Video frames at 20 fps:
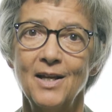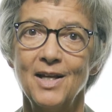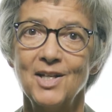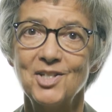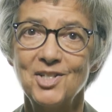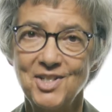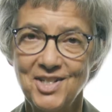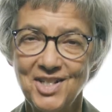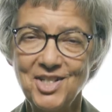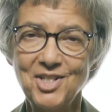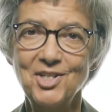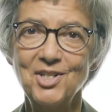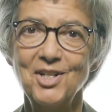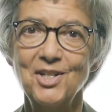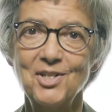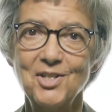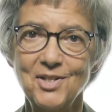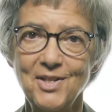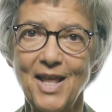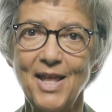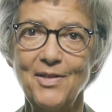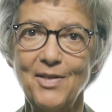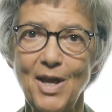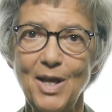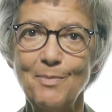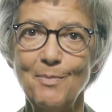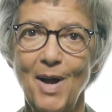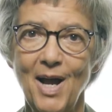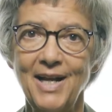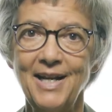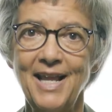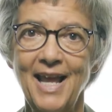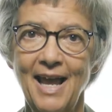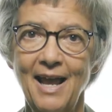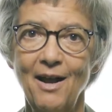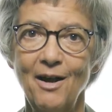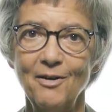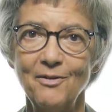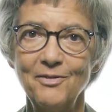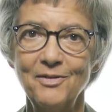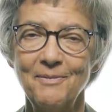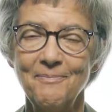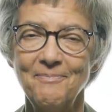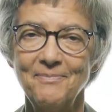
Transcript: assistance that they might have.